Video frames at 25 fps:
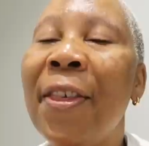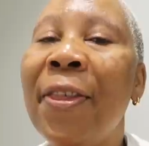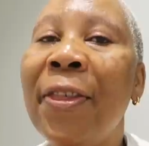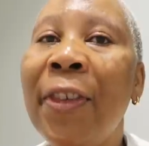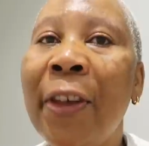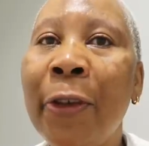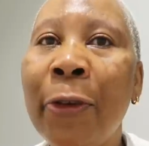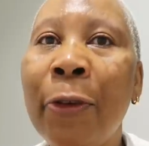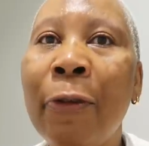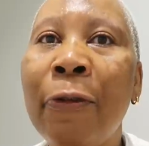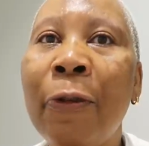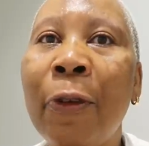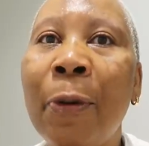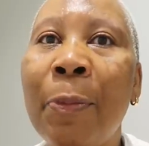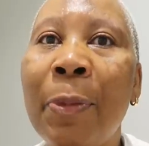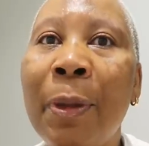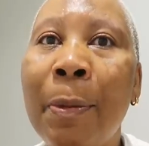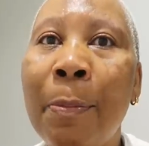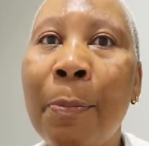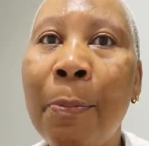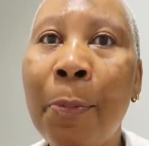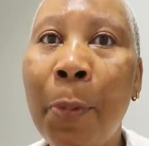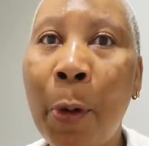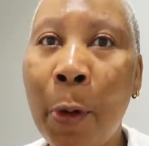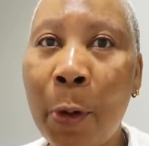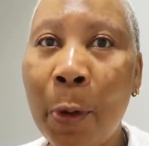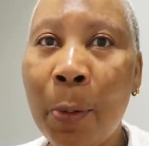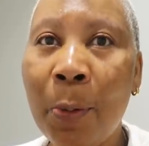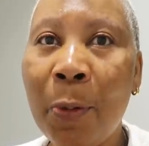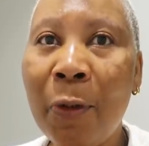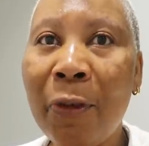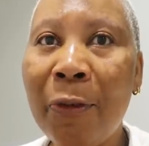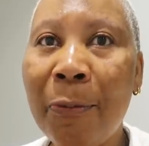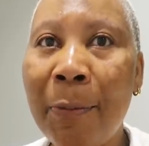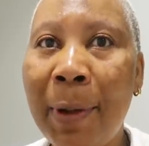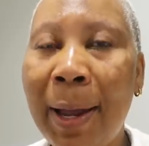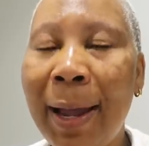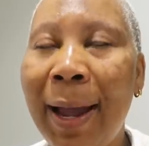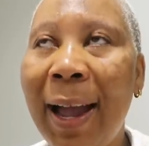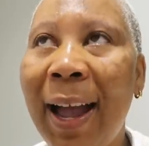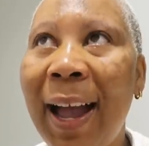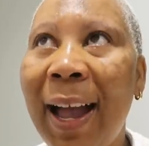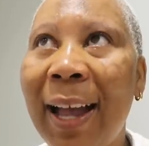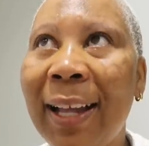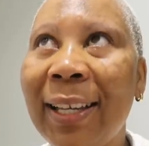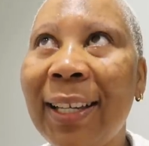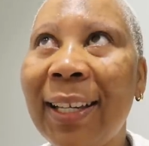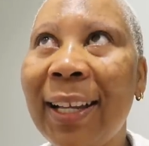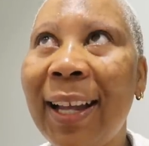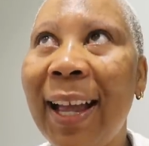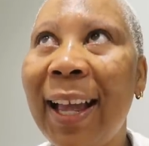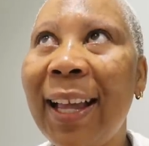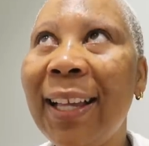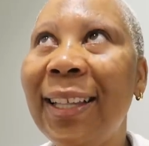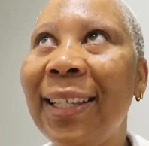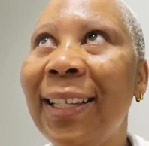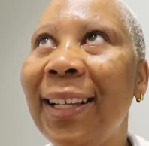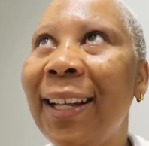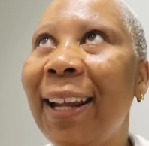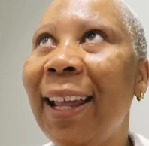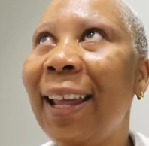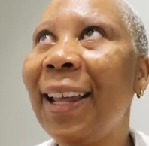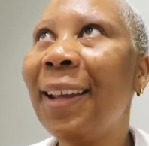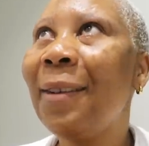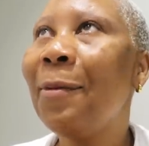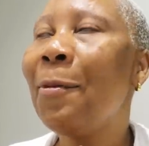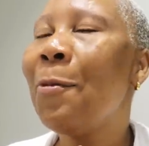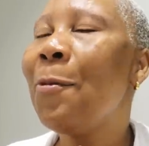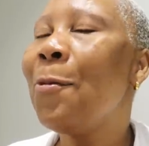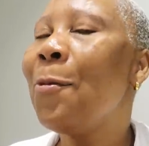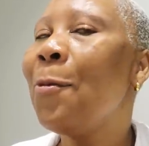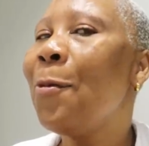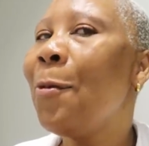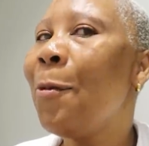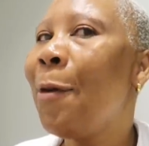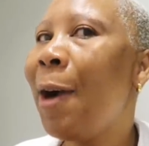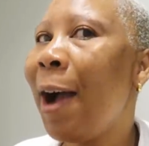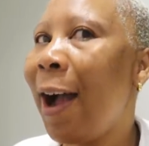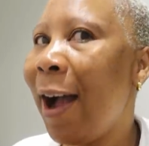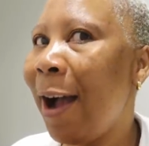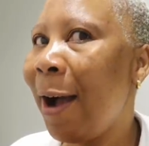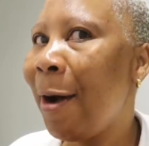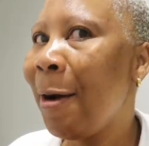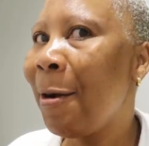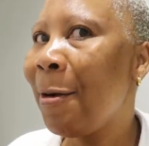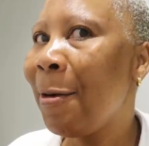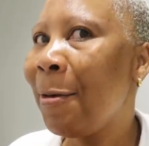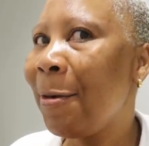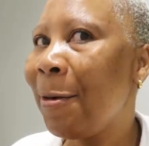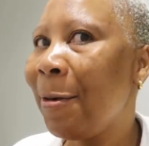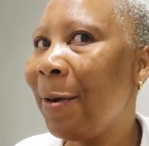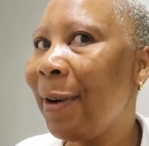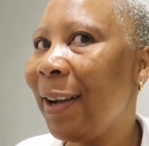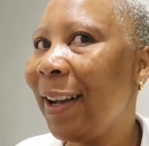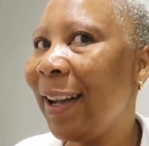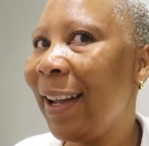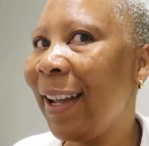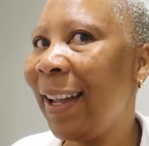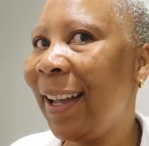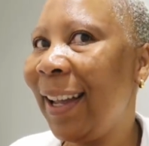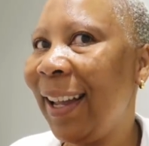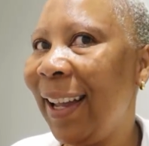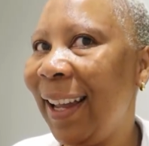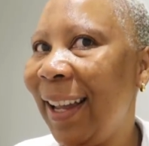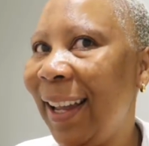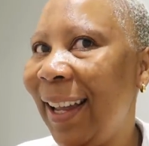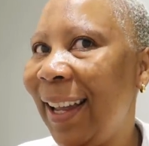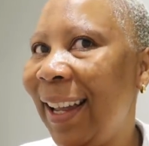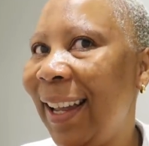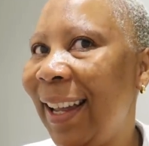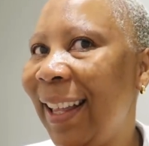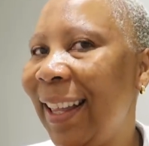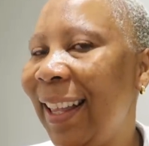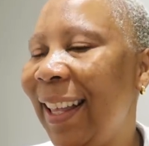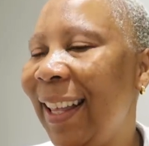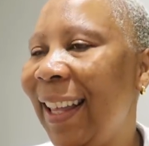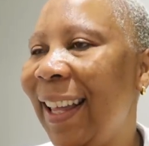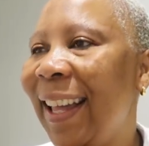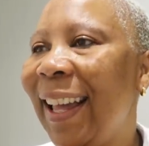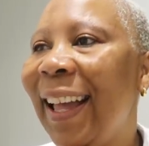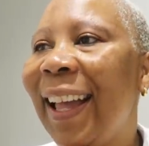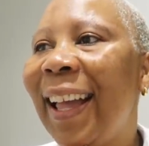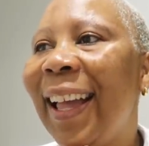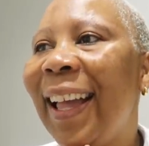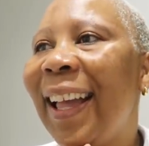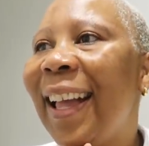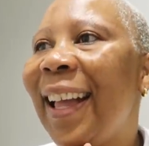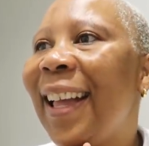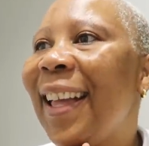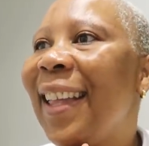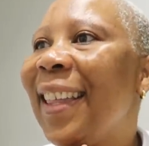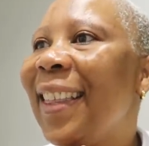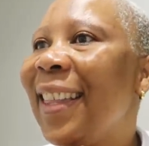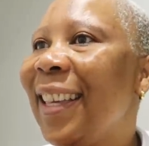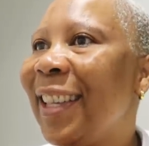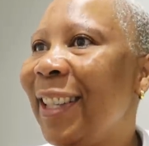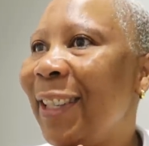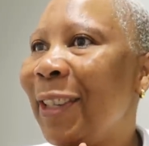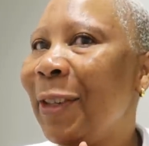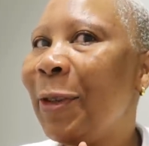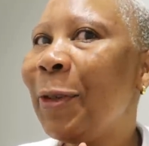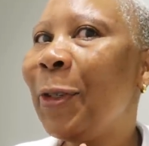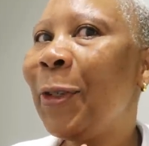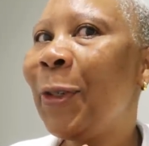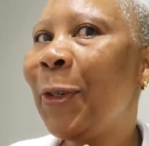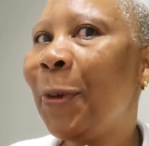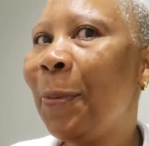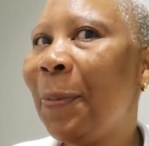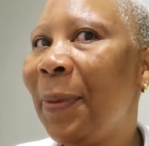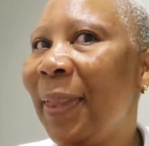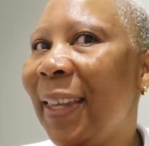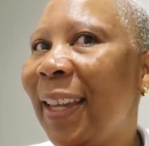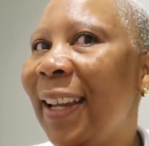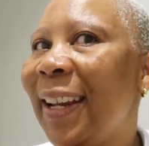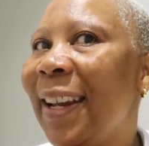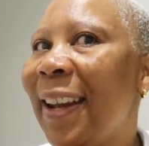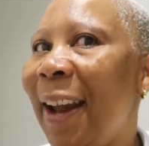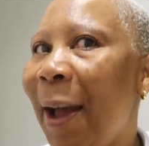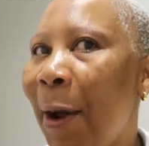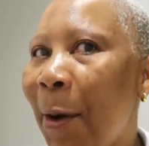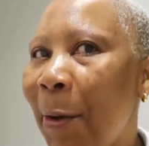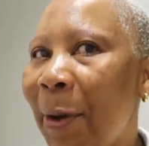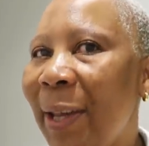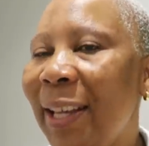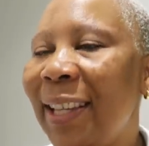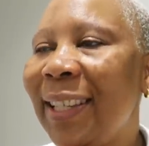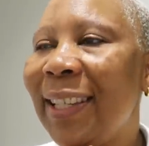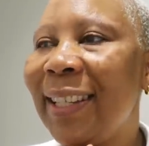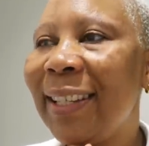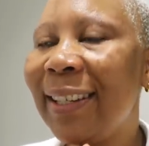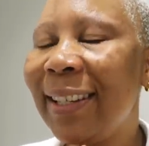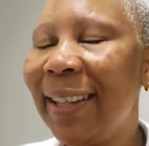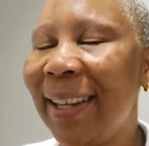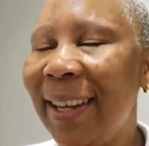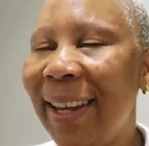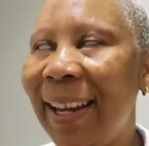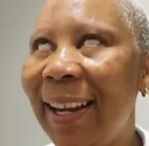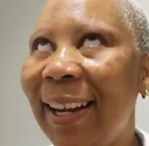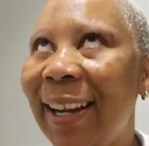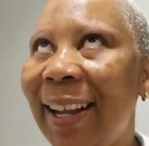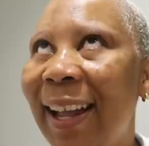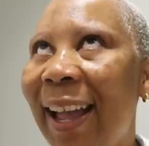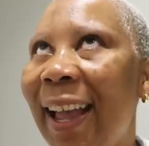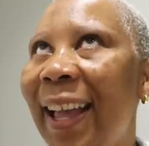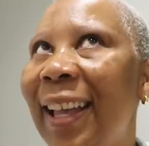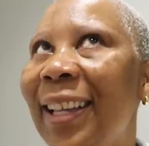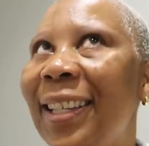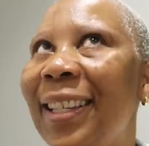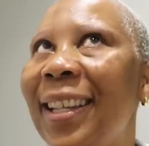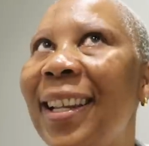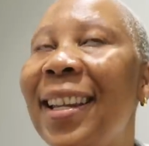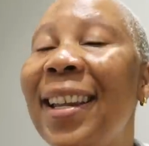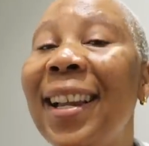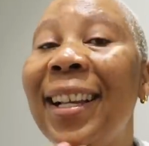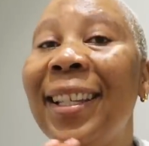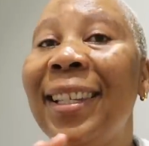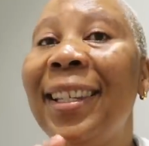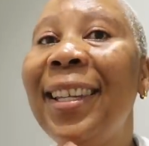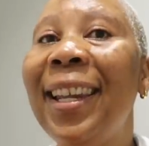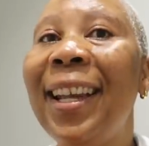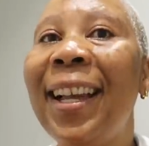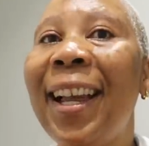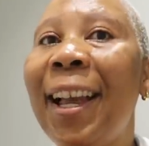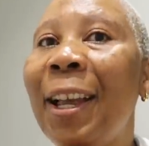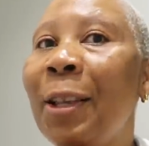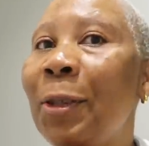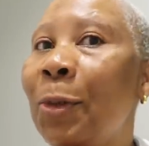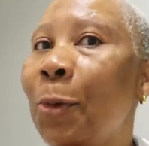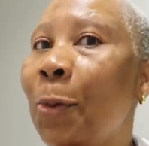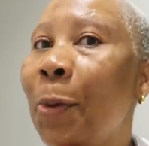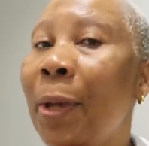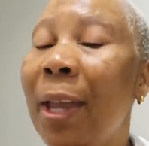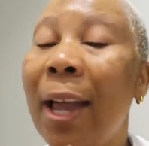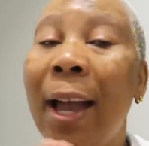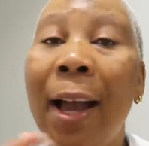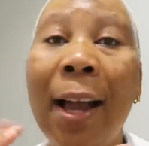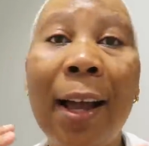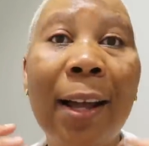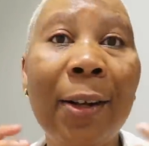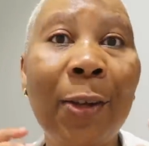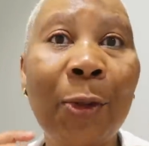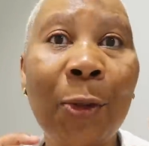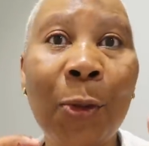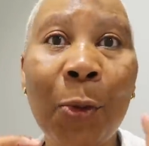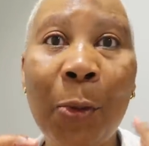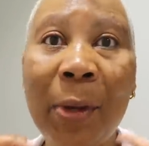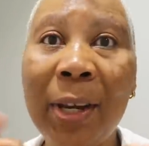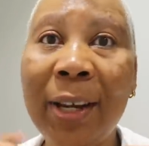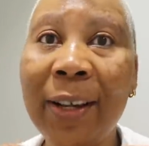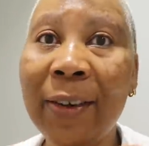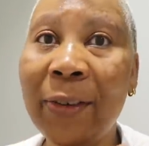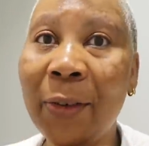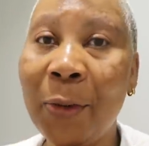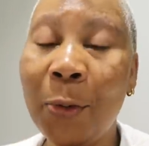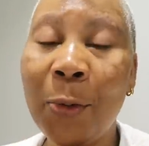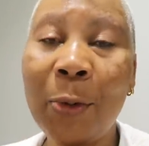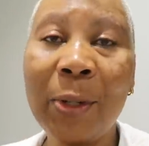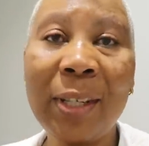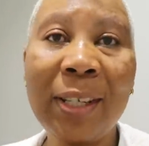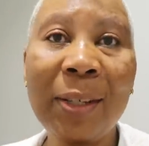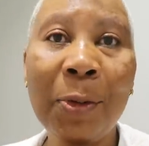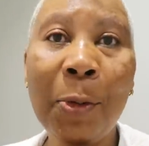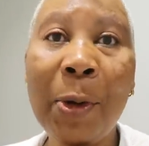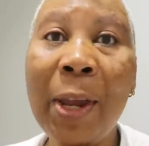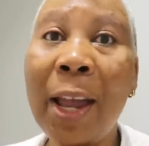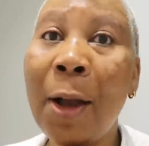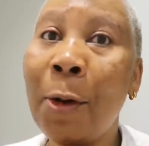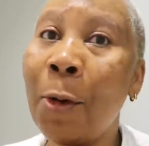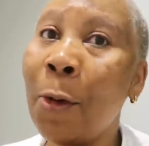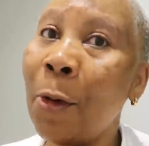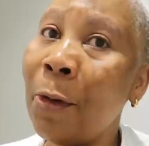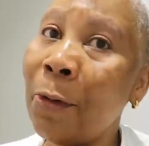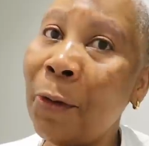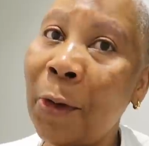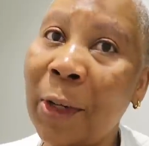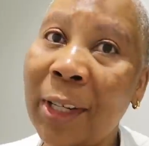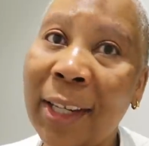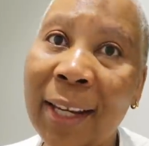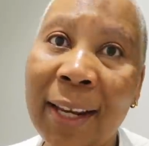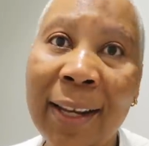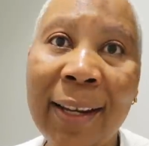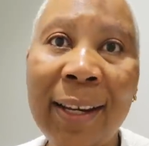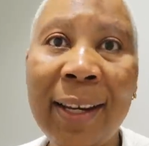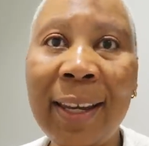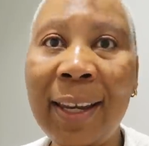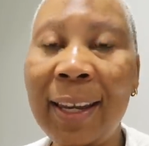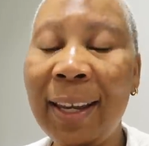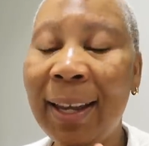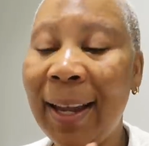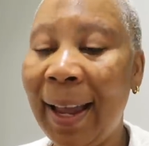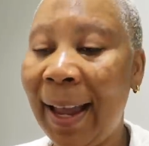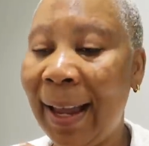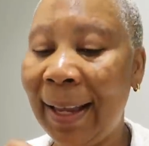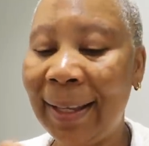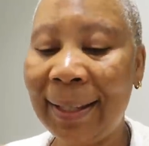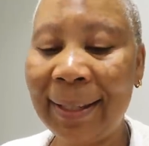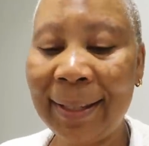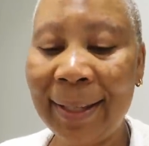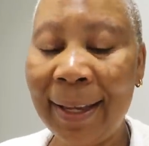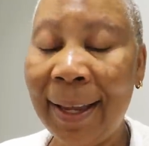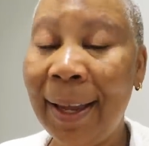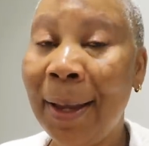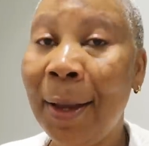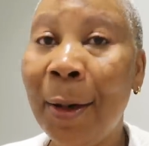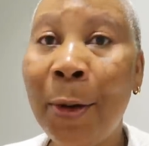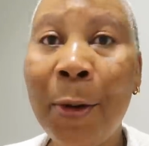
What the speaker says: Thank you from the bottom of my heart, guys. Like, wow. This YouTube thing now is real, guys. Next year, guys, we are doing road. We are going for 10K, guys.